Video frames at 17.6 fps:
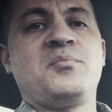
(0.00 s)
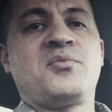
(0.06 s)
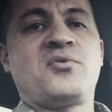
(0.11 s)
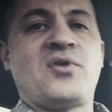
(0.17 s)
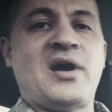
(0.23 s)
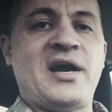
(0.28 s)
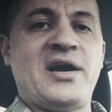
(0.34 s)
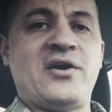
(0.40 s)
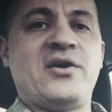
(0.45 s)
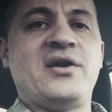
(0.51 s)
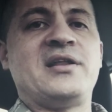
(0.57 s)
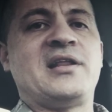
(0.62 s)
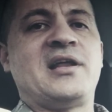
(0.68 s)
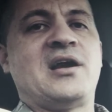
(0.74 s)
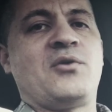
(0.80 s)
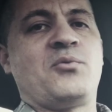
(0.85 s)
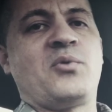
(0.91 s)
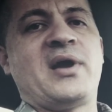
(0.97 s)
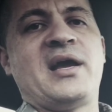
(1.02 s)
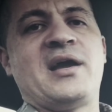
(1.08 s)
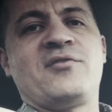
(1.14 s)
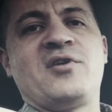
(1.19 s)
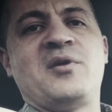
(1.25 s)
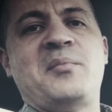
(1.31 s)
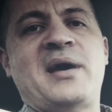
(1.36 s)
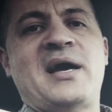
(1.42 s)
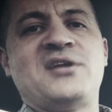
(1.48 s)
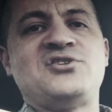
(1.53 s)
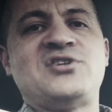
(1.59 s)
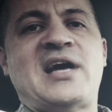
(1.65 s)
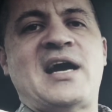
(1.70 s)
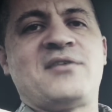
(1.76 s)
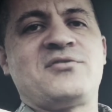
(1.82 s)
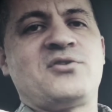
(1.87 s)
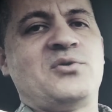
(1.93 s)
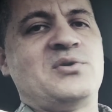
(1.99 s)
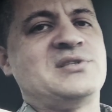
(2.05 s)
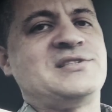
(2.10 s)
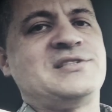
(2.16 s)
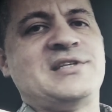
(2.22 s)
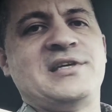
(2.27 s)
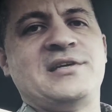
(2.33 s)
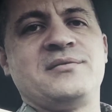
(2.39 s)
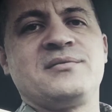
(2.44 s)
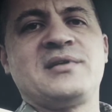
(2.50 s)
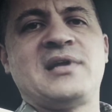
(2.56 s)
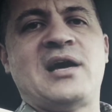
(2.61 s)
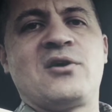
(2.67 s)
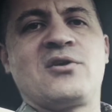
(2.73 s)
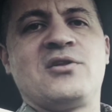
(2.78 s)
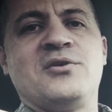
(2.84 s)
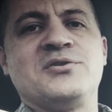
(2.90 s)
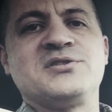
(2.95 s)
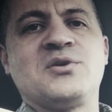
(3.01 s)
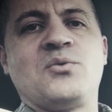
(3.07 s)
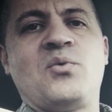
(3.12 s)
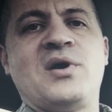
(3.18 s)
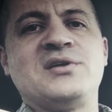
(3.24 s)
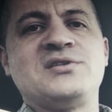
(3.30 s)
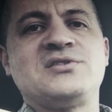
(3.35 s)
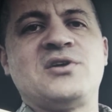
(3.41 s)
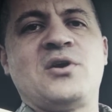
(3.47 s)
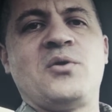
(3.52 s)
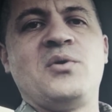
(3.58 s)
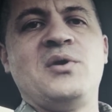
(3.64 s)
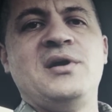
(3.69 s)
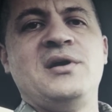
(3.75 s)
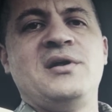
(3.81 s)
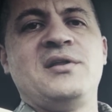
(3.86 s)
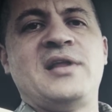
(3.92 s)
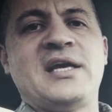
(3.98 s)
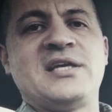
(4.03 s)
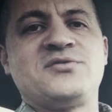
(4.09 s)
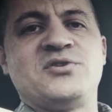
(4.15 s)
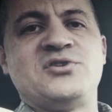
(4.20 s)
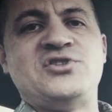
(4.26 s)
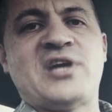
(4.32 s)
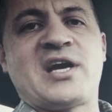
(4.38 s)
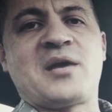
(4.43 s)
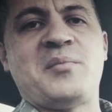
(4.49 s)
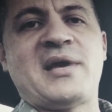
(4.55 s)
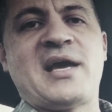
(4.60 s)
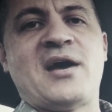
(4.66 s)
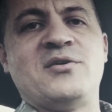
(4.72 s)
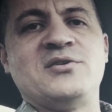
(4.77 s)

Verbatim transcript: prior, and then I'll rate every match after and see how close it was. So thanks for checking me